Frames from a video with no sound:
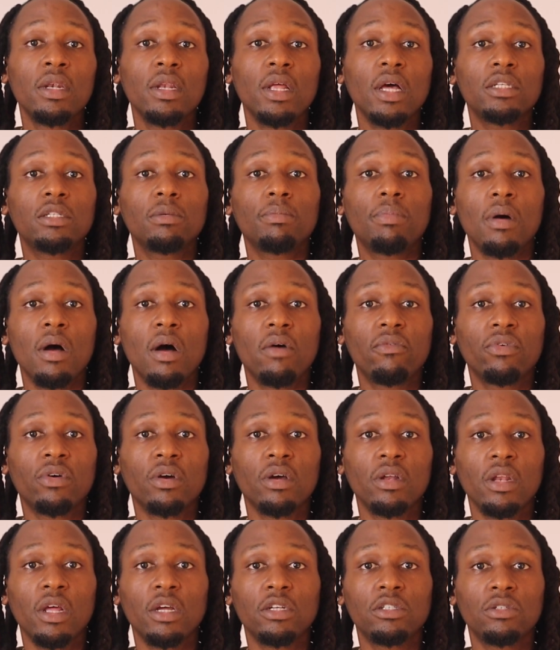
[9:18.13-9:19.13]
That's a powerful
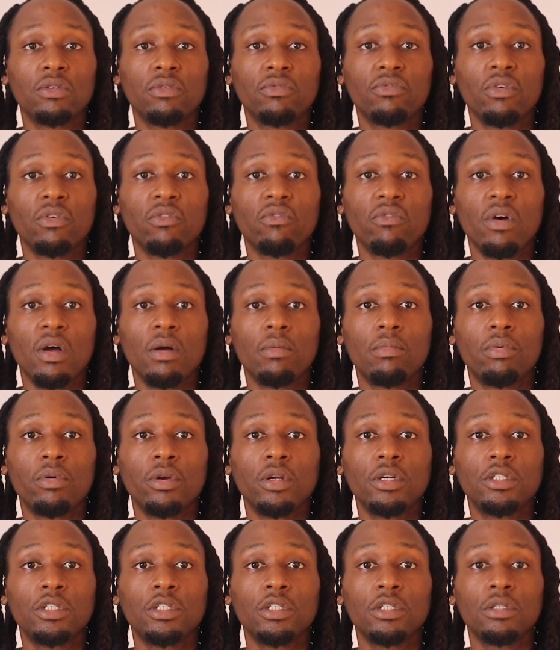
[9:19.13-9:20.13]
connection with your
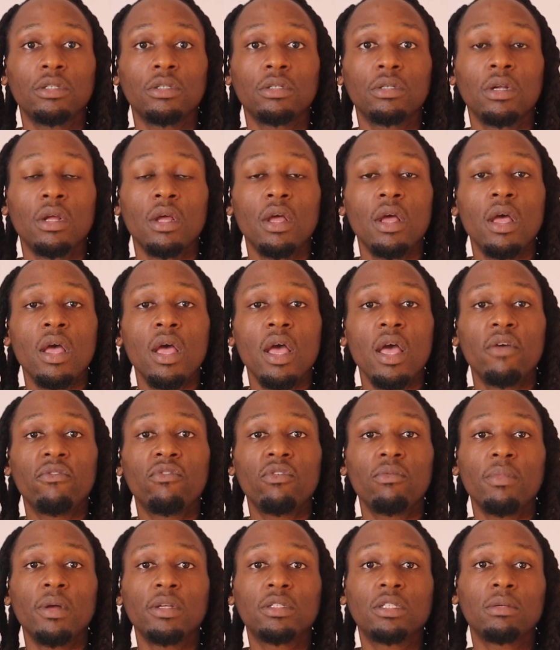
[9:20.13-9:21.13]
vibration.
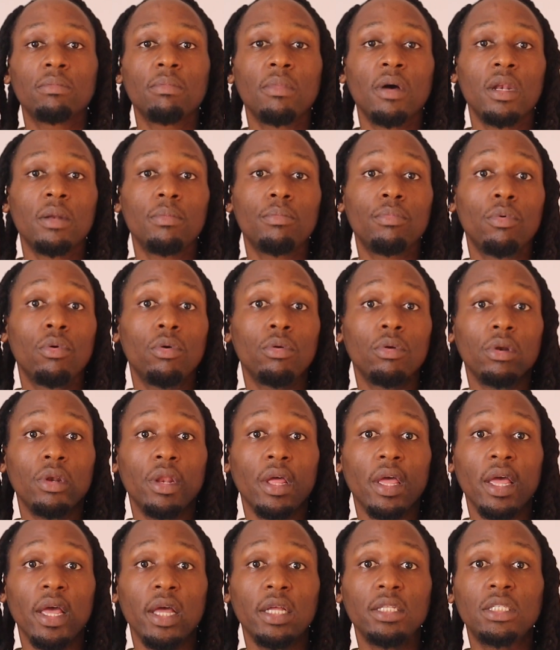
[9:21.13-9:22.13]
If you met somebody born on
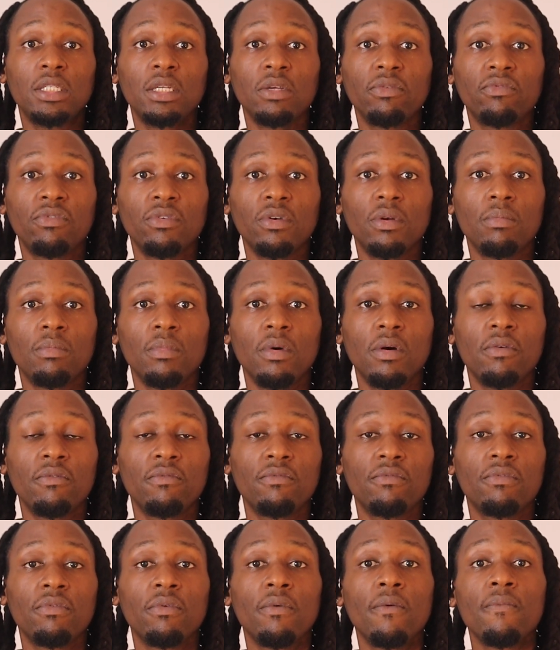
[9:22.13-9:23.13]
the 18th of the
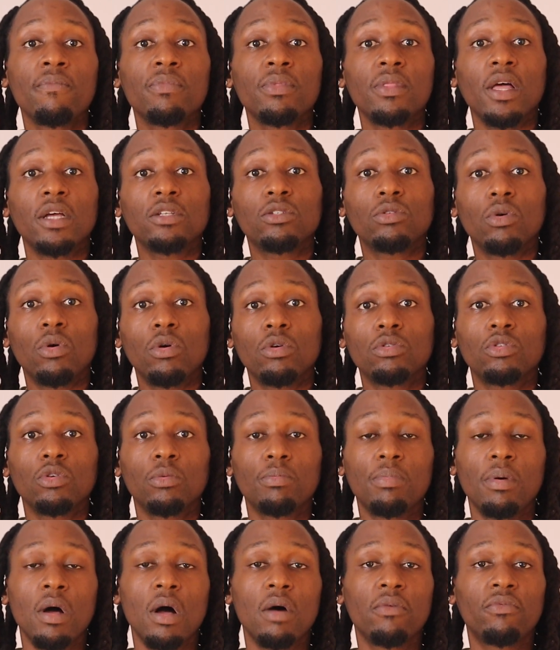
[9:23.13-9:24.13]
month, that's also
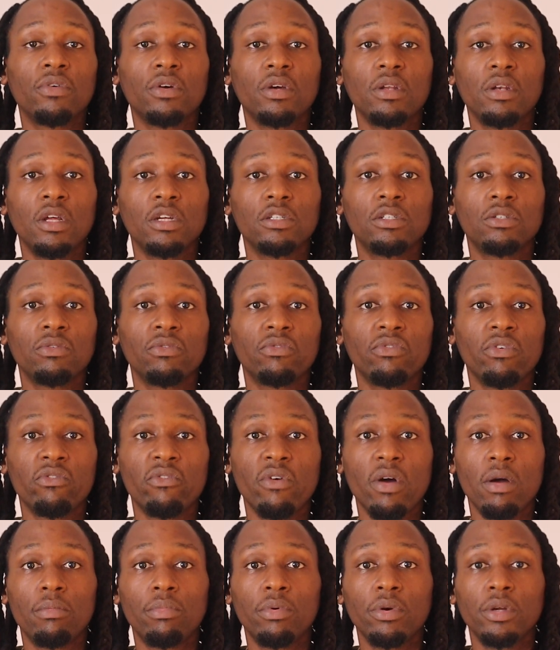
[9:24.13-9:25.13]
a powerful connection with your
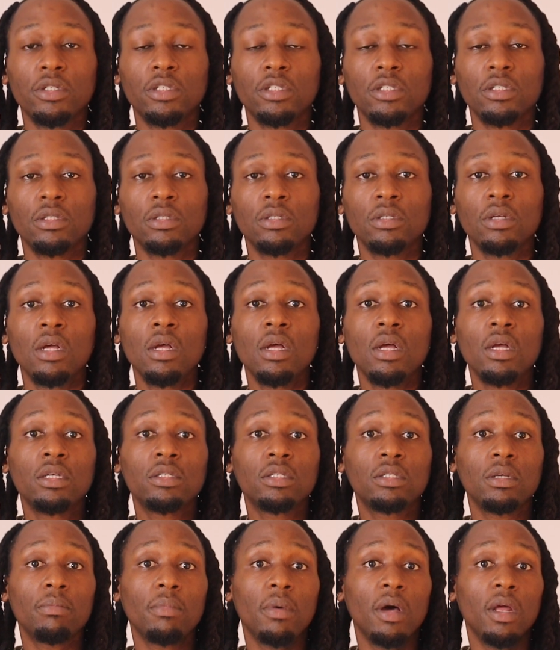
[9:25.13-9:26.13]
vibration.
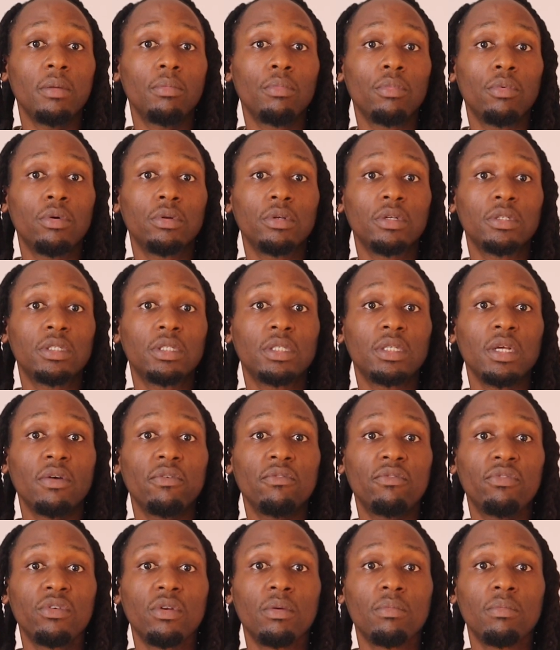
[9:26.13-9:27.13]
Somebody born the
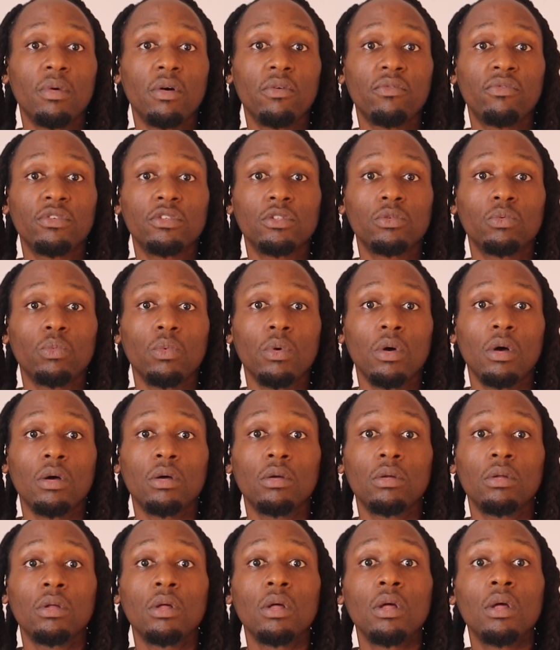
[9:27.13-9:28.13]
7th of the month as
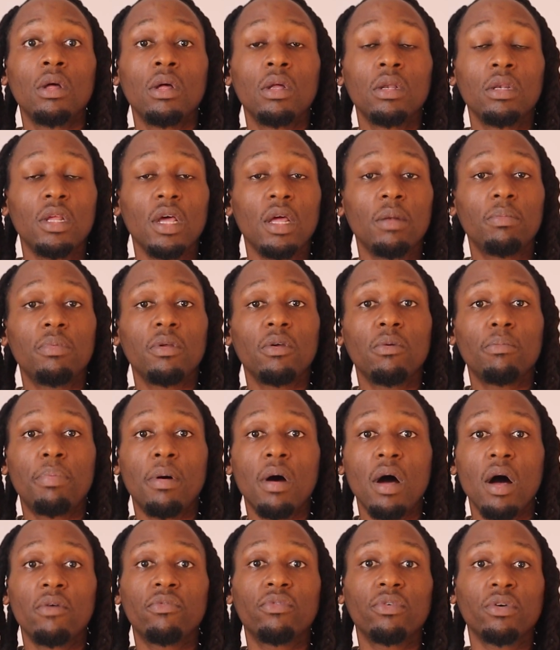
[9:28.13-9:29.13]
well, that'd be a
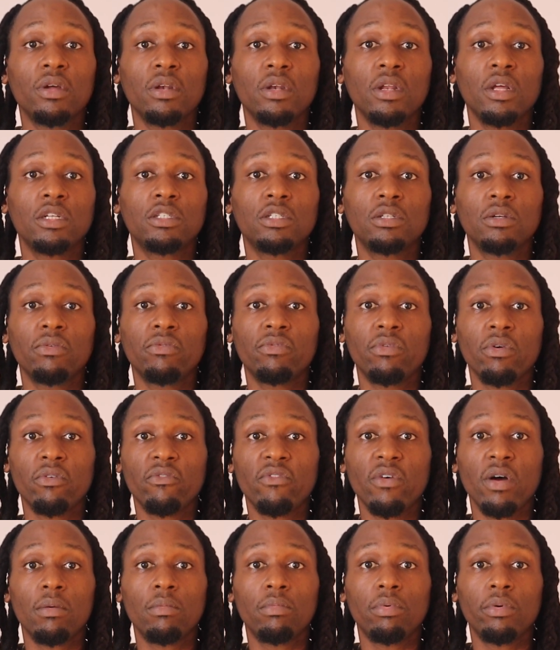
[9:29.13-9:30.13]
powerful connection with
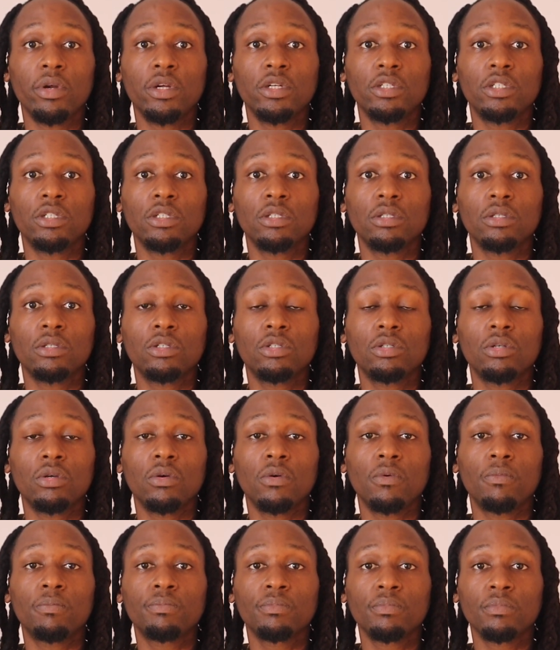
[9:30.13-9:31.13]
your vibration.
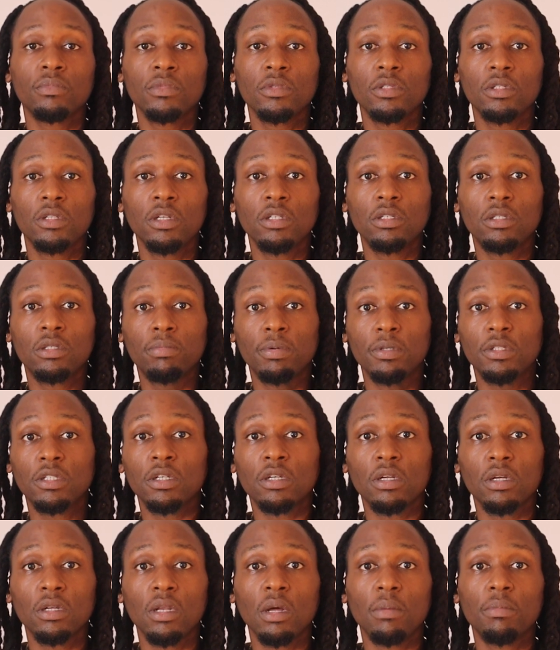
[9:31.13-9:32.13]
So these
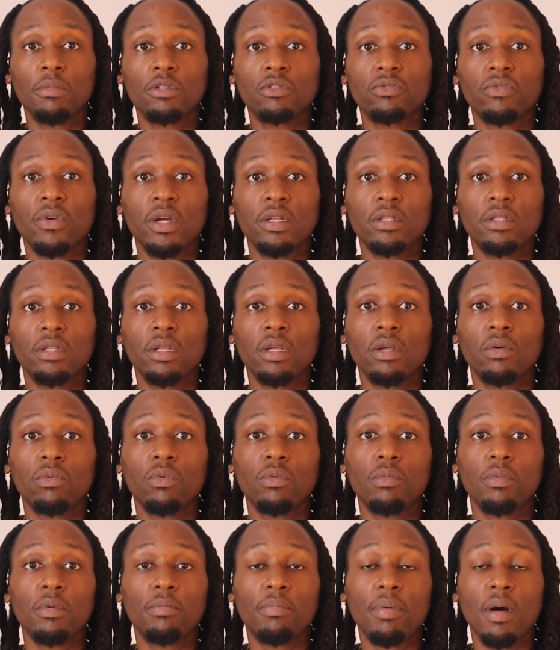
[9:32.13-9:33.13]
particular numbers right there
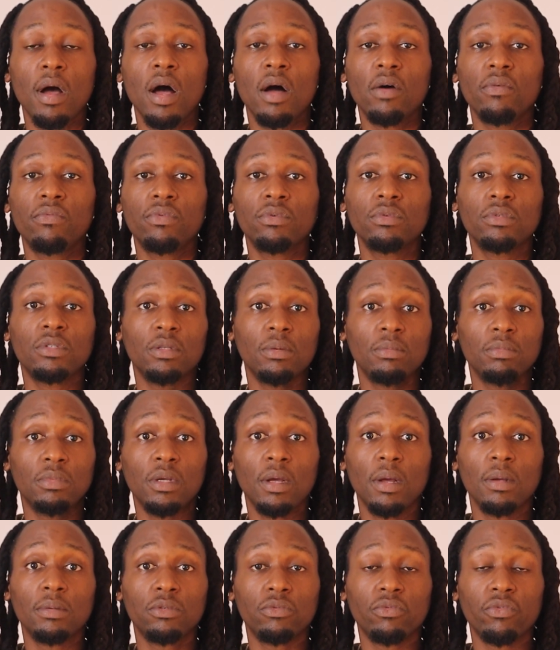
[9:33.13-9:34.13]
would be powerful,
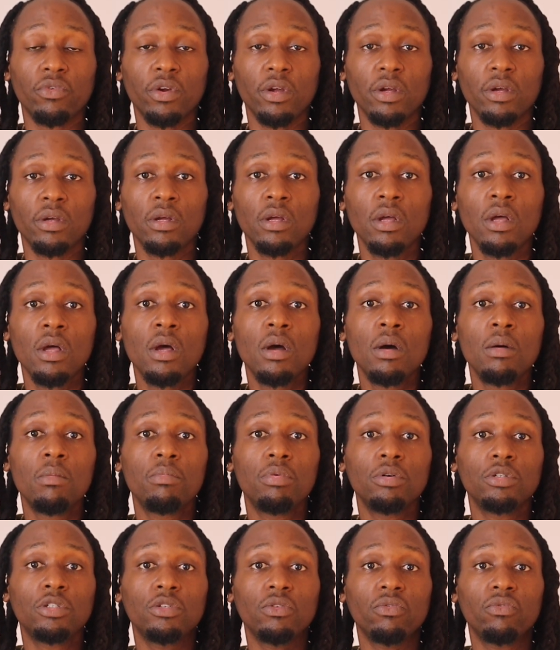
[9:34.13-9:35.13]
sometimes rare,
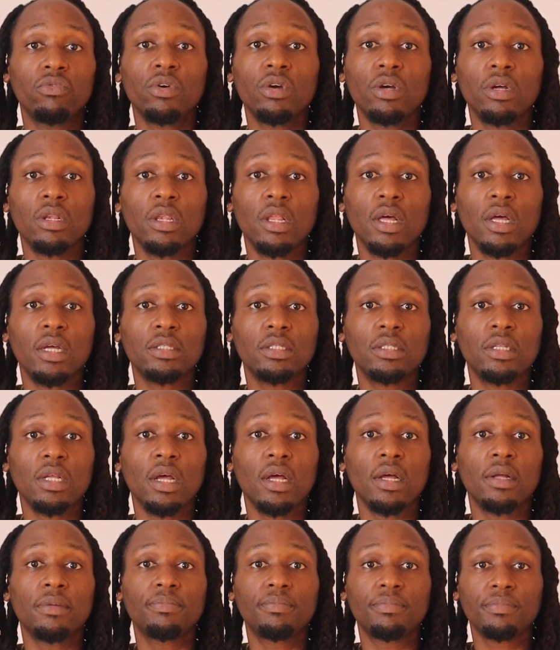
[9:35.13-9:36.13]
but you realize
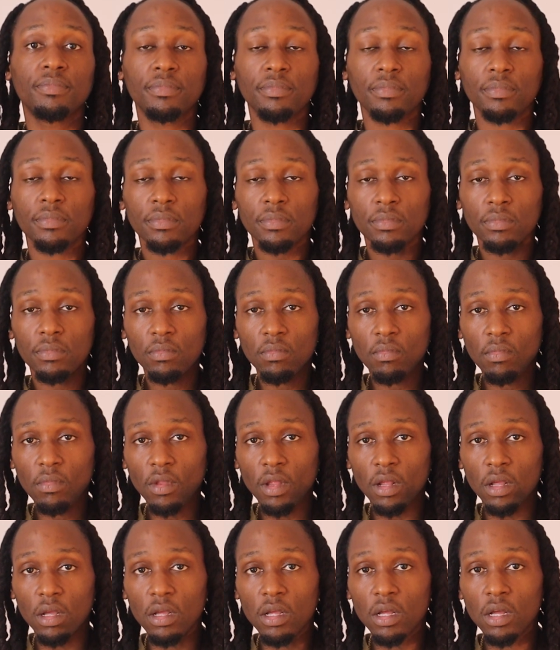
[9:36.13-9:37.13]
that
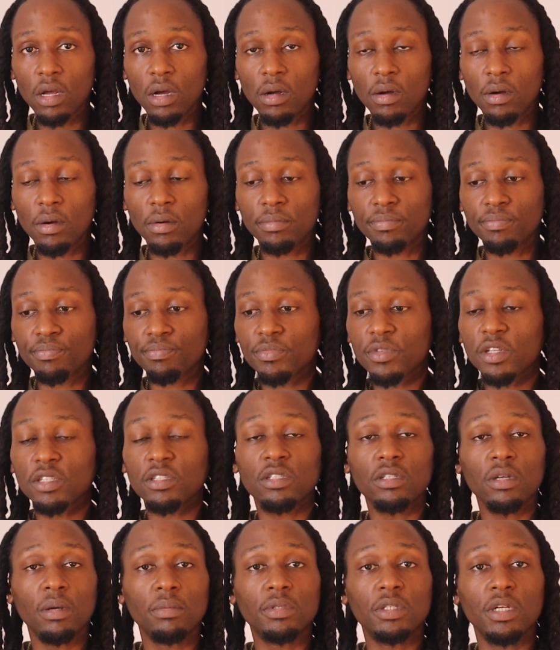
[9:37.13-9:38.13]
in
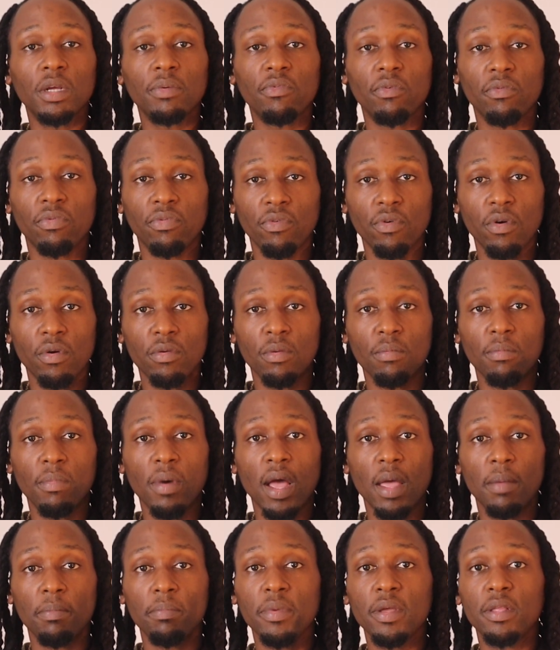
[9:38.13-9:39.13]
some shape or form, you
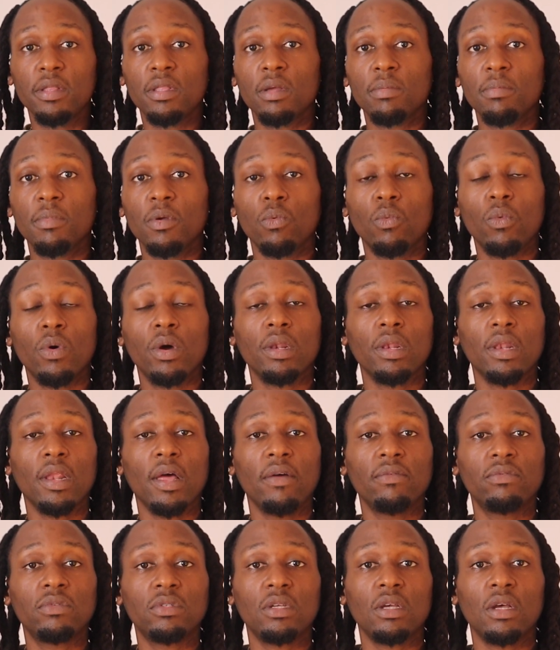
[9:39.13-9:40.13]
might meet them in one
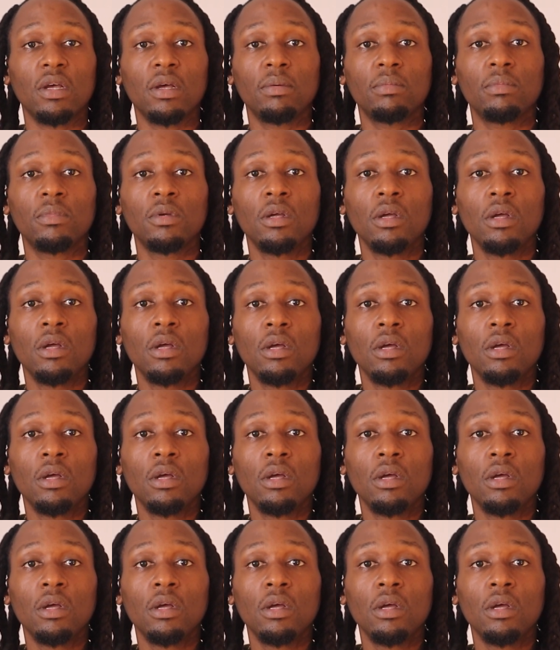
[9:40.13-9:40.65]
lifetime.